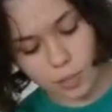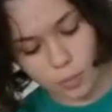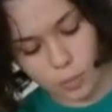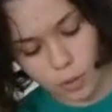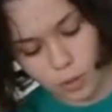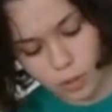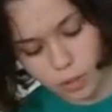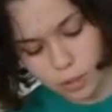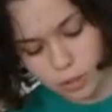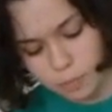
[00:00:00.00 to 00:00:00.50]
in the
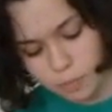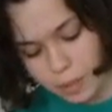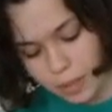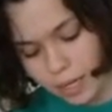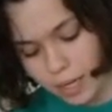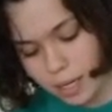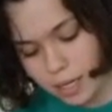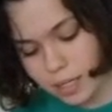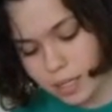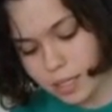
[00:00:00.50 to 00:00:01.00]
world,
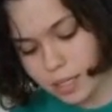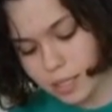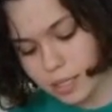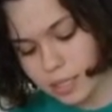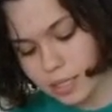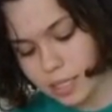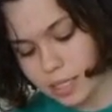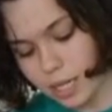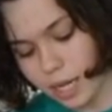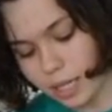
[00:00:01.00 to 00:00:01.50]
but
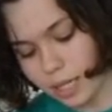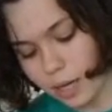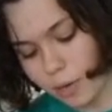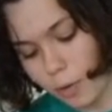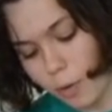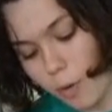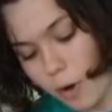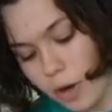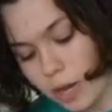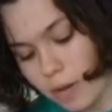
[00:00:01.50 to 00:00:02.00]
it's not like
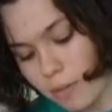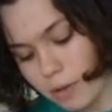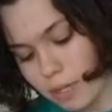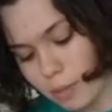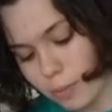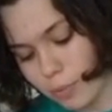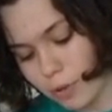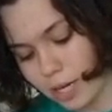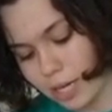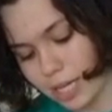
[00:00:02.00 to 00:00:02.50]
we're working with
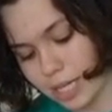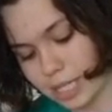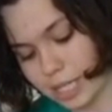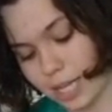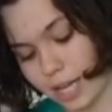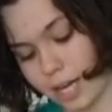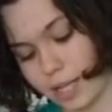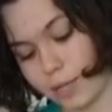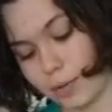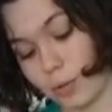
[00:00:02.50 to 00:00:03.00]
the prettiest
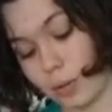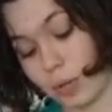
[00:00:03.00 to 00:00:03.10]
thing in the